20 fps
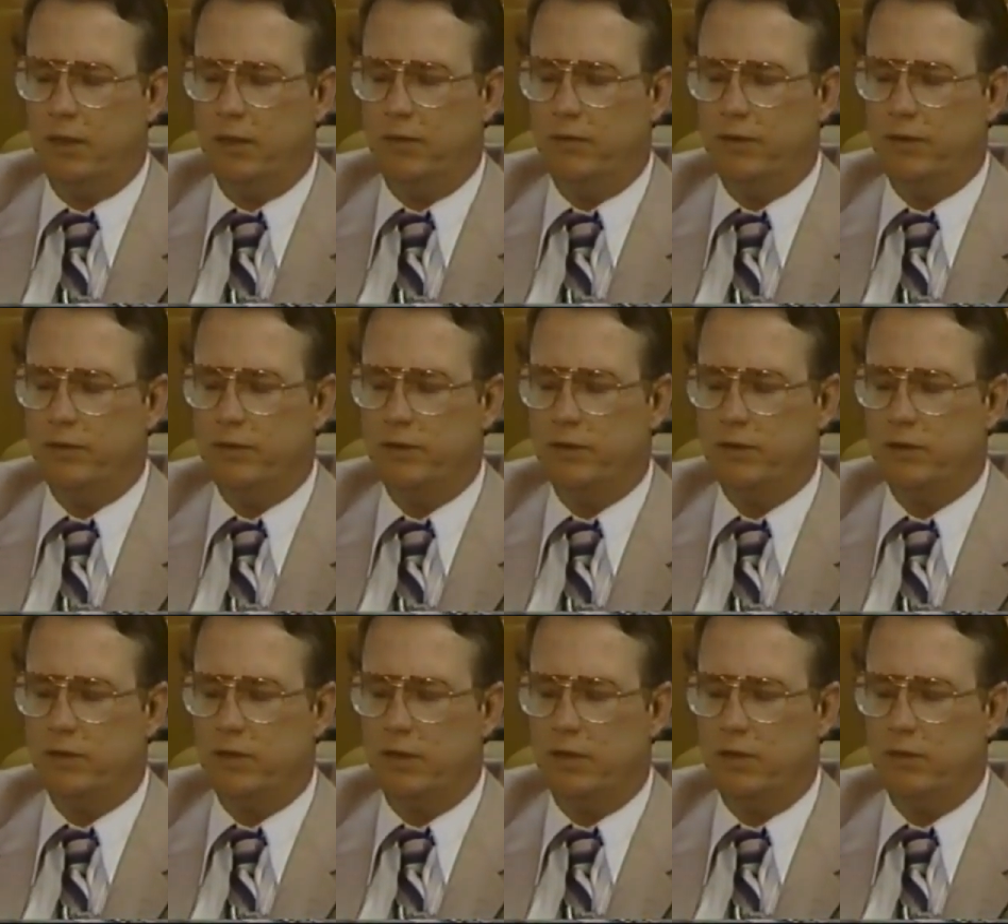Uh, this
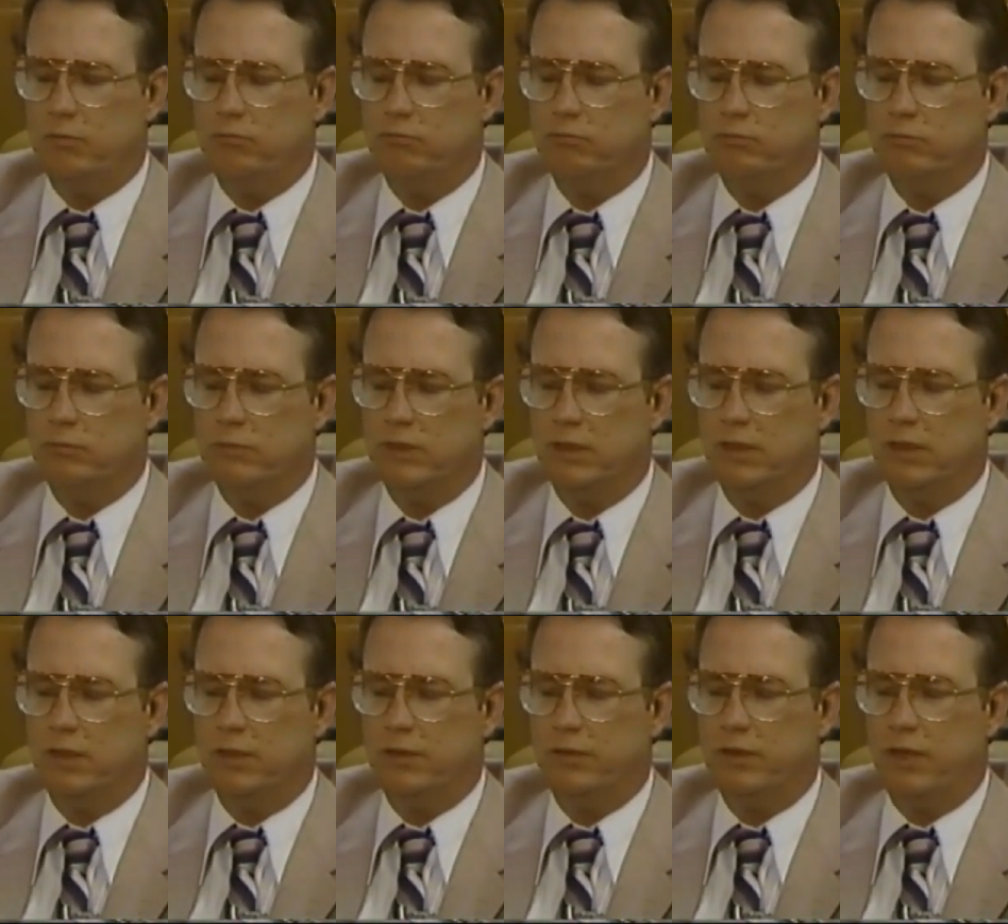is um,
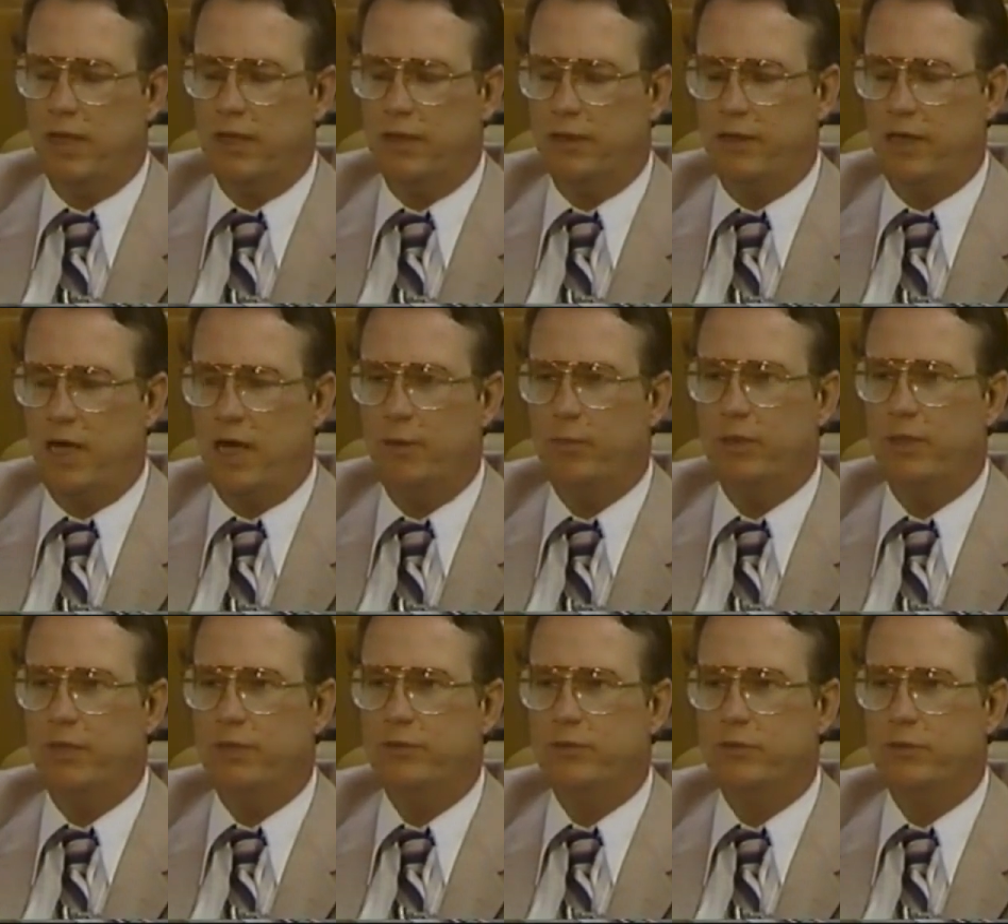not a
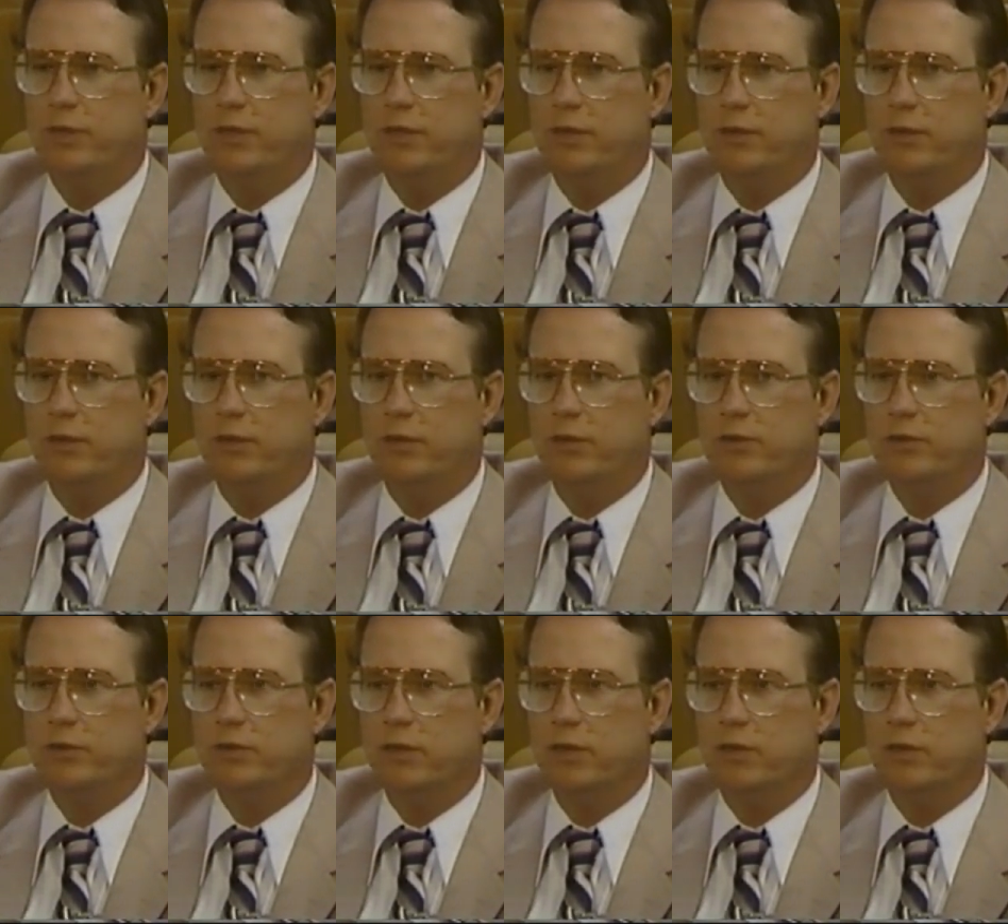common injury and
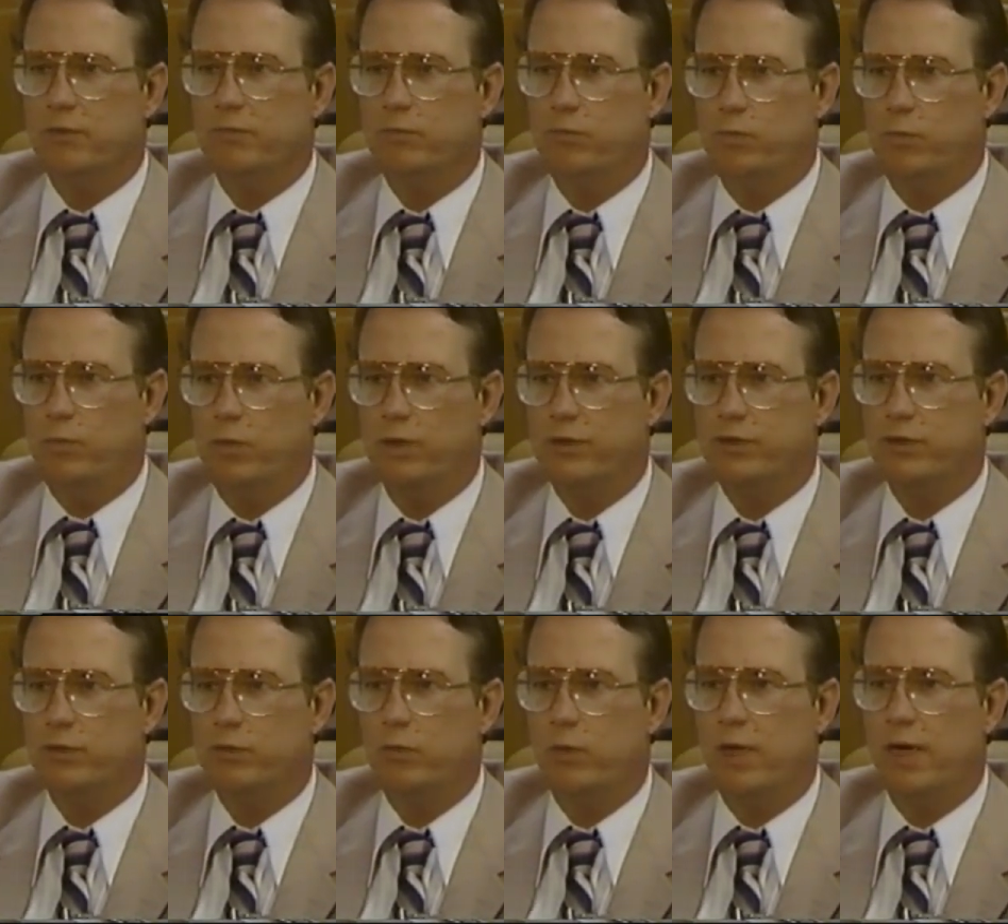occurs uh,
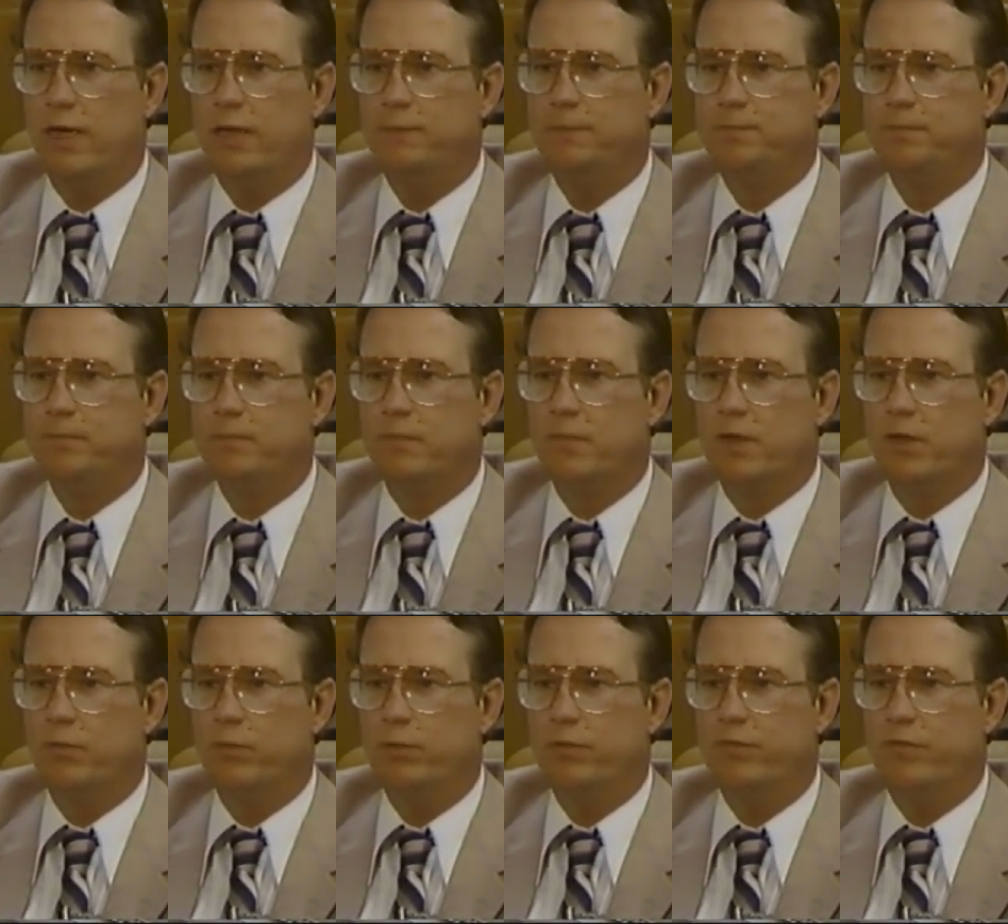once in a while
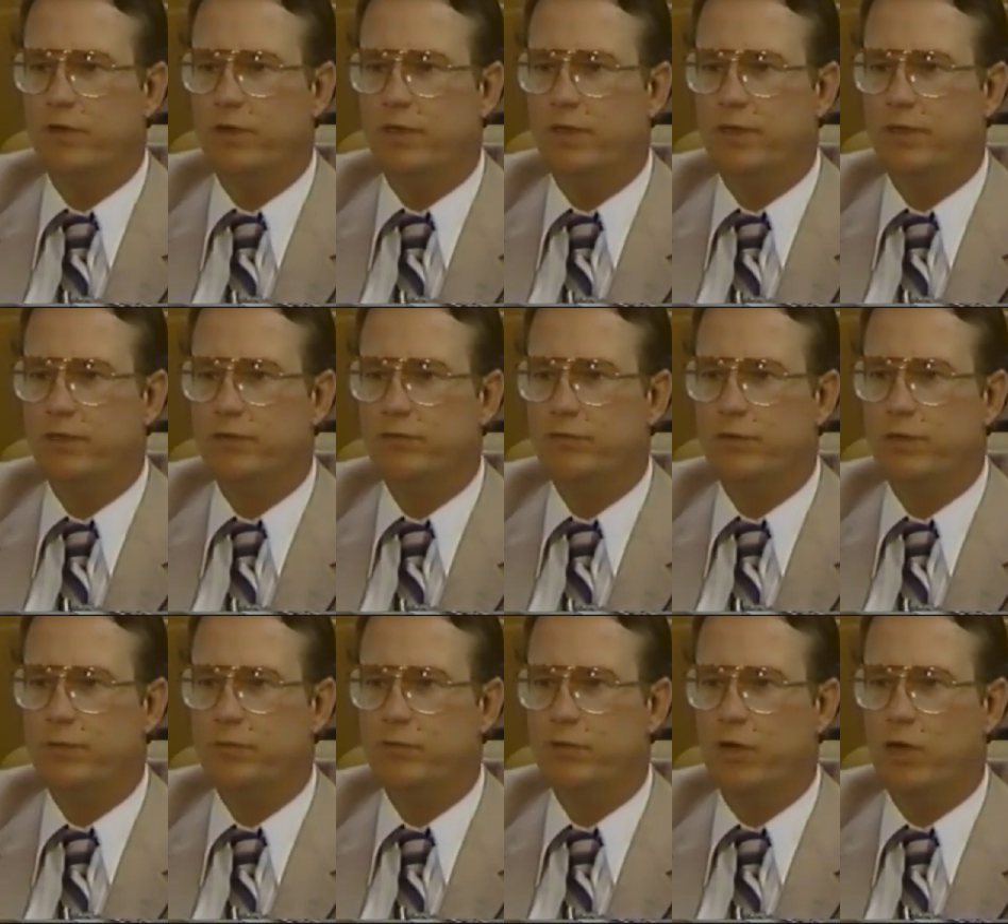with very
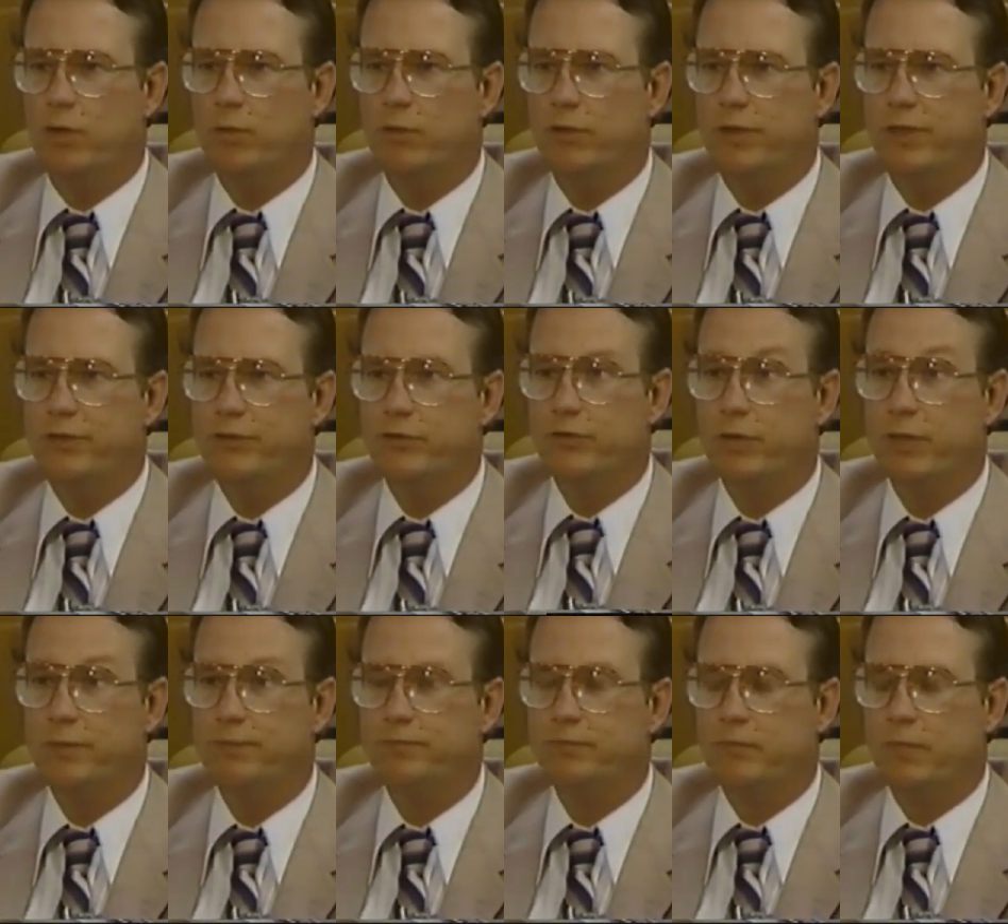extreme trauma or
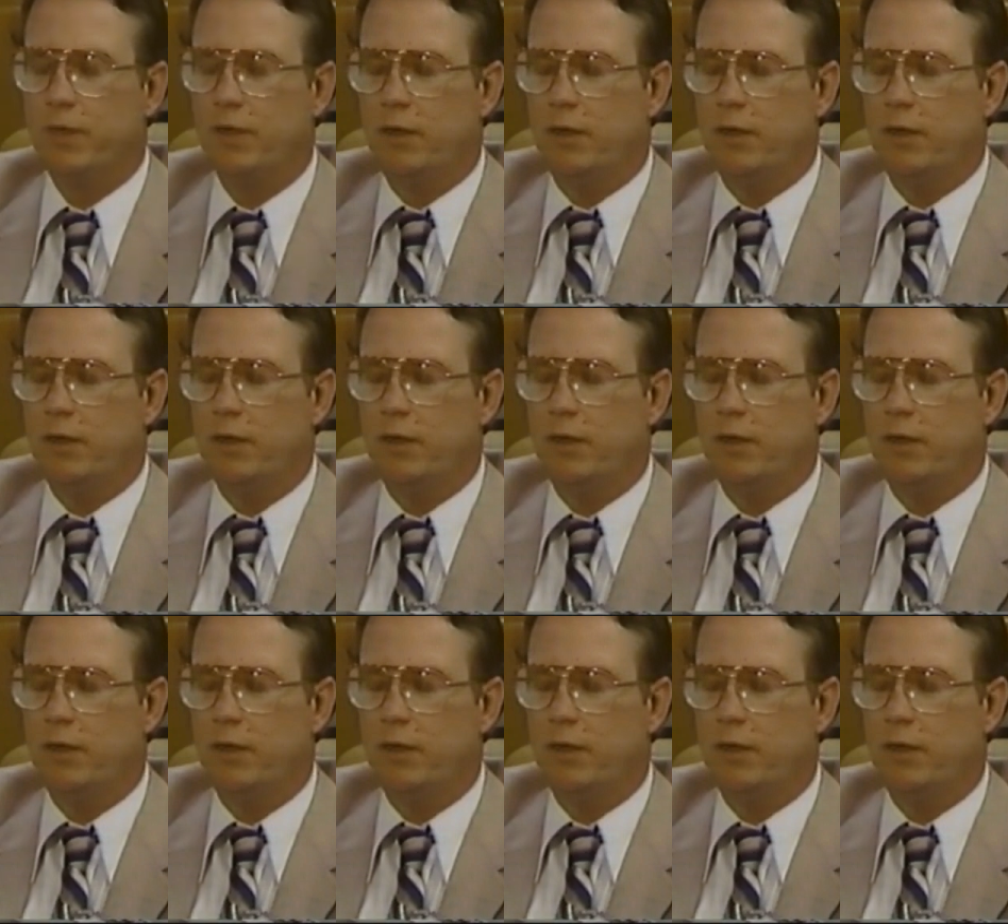injury.